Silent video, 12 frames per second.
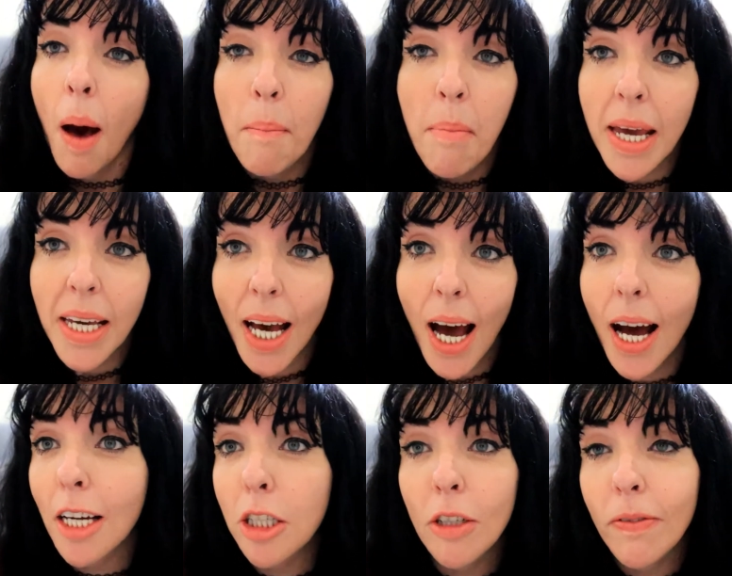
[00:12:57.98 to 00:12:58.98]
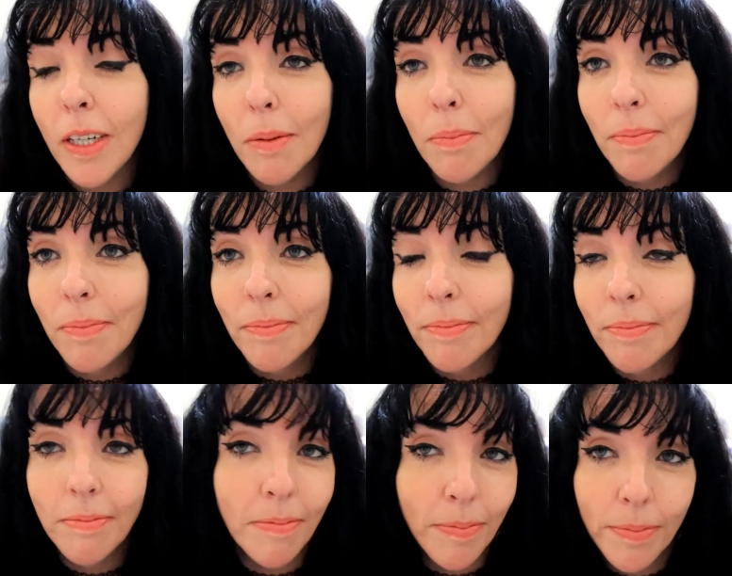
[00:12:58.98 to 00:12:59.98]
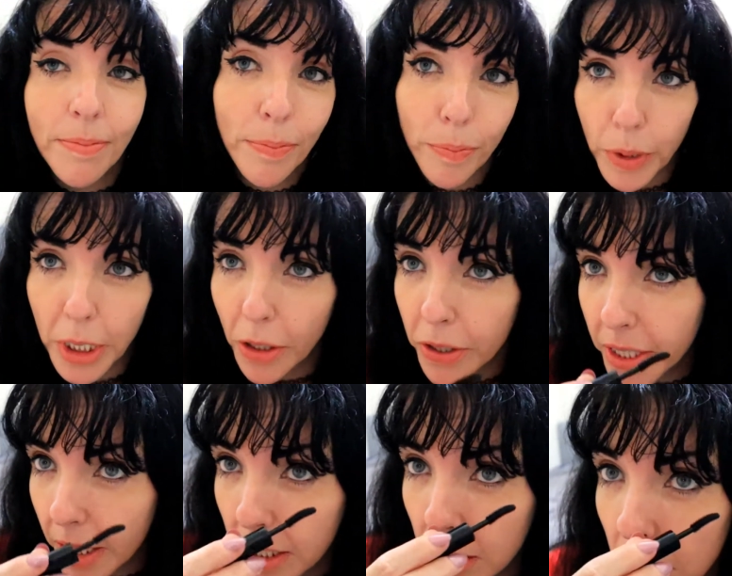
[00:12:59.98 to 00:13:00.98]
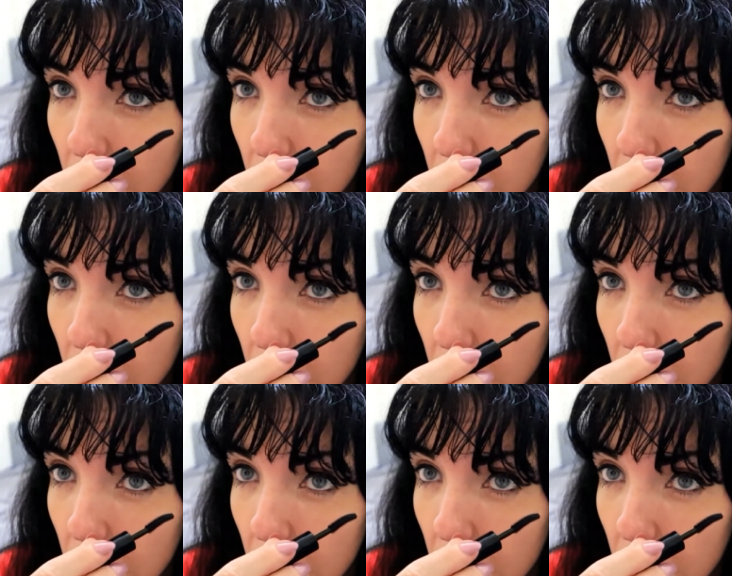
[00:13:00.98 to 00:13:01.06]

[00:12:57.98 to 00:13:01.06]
make a hash of it because that's